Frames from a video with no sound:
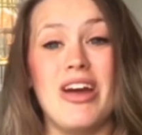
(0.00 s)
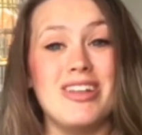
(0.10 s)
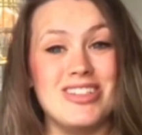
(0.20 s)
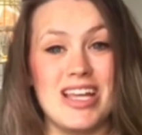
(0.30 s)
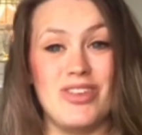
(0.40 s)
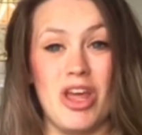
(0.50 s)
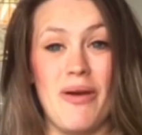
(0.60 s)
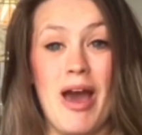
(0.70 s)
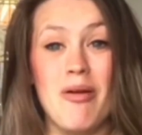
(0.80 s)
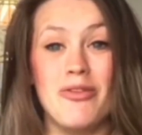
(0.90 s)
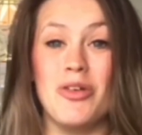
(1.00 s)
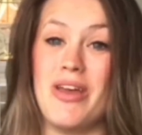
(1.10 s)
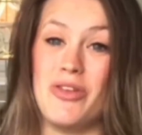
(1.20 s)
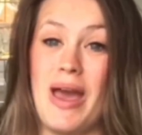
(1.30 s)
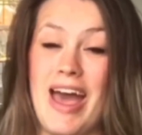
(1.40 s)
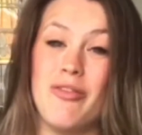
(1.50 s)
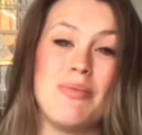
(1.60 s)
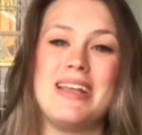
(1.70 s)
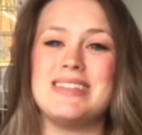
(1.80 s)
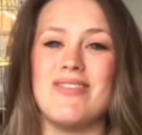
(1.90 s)
today's video helpful. If you have,
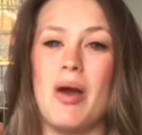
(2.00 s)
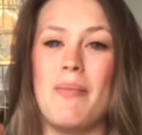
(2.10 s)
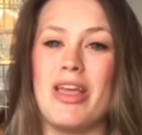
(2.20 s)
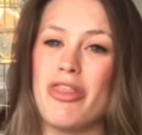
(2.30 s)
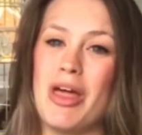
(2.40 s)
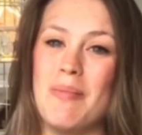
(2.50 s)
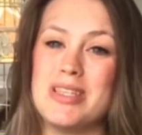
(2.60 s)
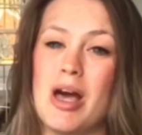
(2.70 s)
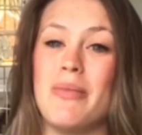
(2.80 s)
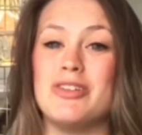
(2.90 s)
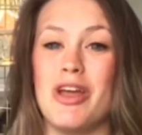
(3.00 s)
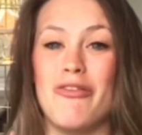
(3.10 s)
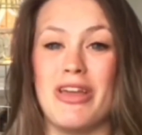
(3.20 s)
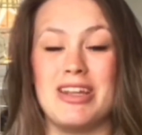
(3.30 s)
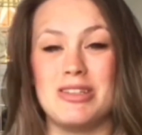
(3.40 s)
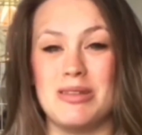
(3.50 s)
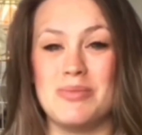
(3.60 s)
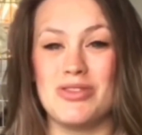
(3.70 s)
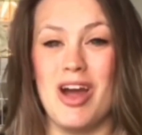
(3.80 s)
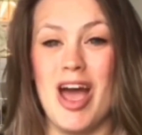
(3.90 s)
please give it a big thumbs up and don't forget to
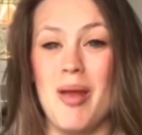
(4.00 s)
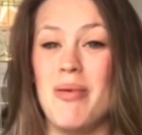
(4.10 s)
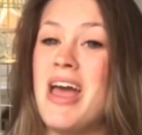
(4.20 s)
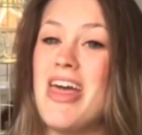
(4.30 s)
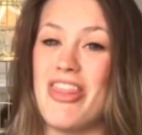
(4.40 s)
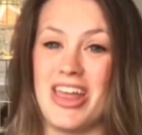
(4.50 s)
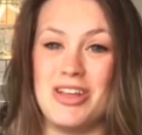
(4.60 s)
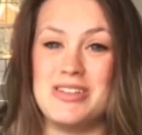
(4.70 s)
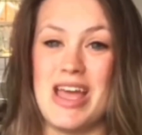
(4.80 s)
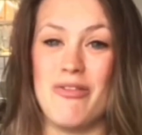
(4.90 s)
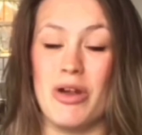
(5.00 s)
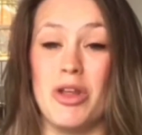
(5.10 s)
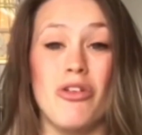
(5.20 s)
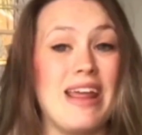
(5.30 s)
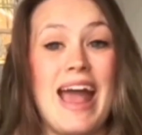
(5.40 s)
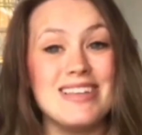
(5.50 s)
subscribe. Thank you to everyone who already has